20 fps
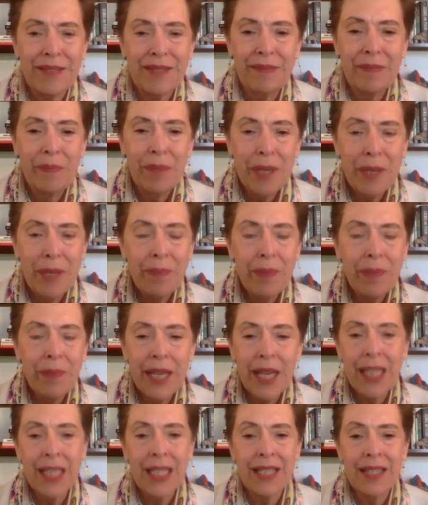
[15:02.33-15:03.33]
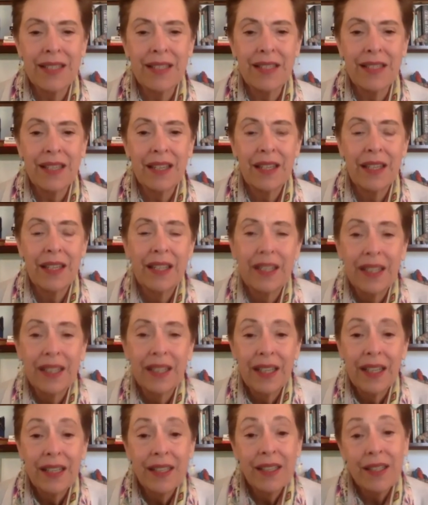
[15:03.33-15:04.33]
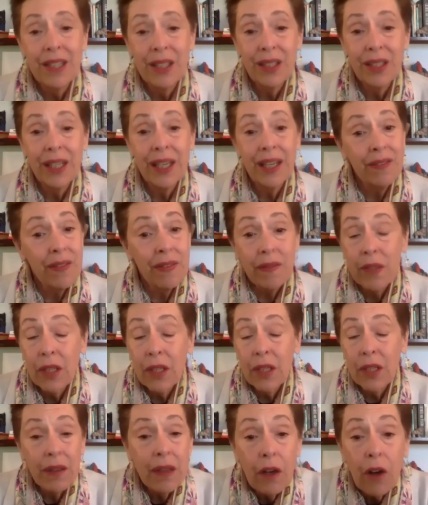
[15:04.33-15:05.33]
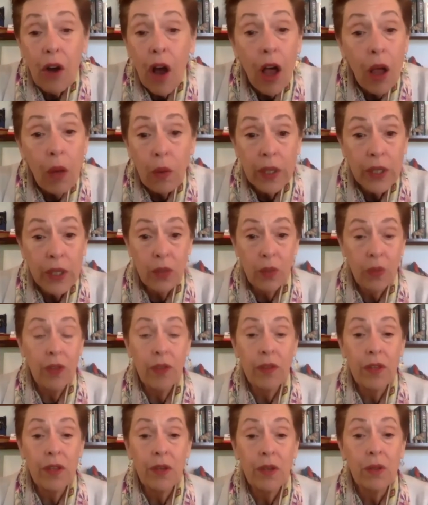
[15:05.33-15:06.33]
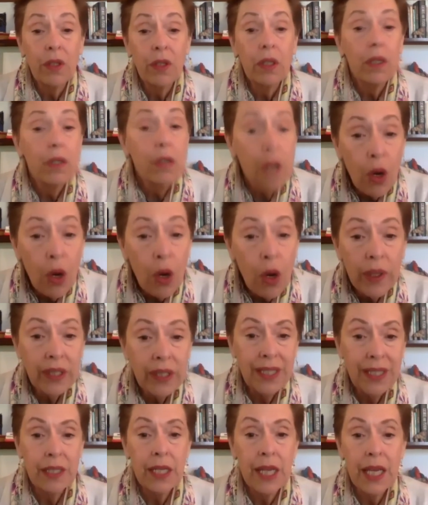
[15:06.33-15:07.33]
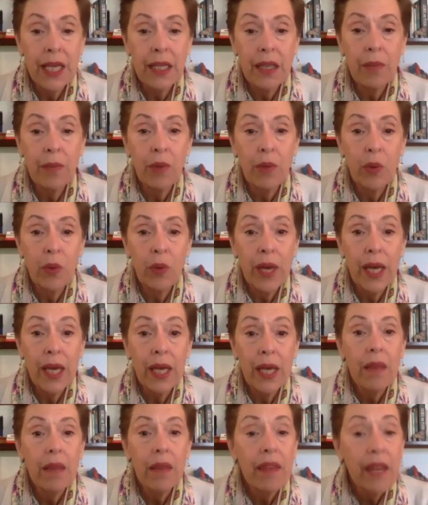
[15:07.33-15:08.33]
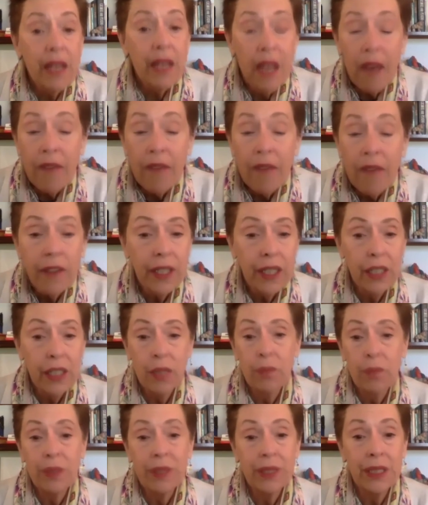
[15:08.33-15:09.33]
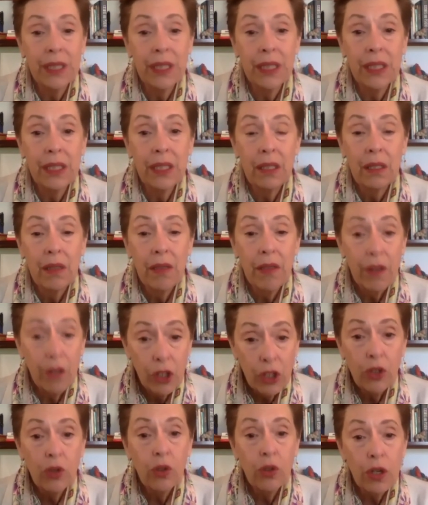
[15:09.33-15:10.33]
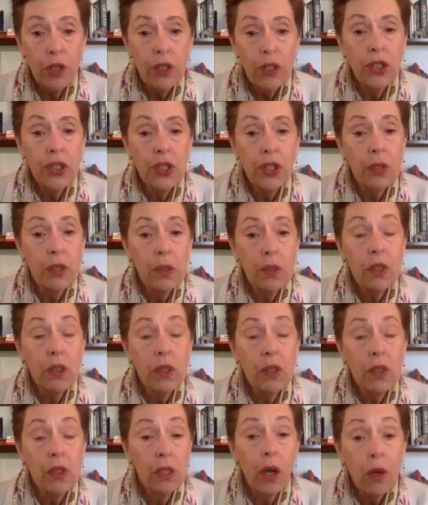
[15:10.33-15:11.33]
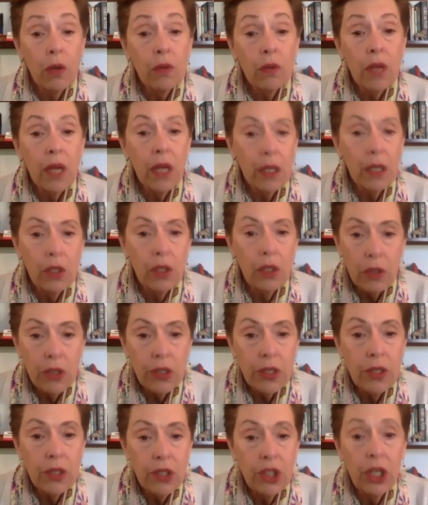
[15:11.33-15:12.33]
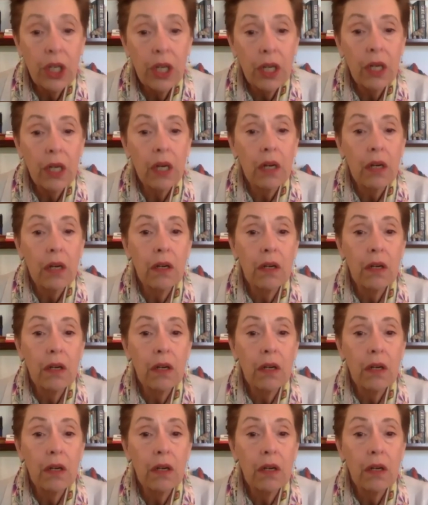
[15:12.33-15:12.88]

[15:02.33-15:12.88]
PPSs. So, and they're always with you. No one can take them away. They never get depleted. They're yours to own and yours to share.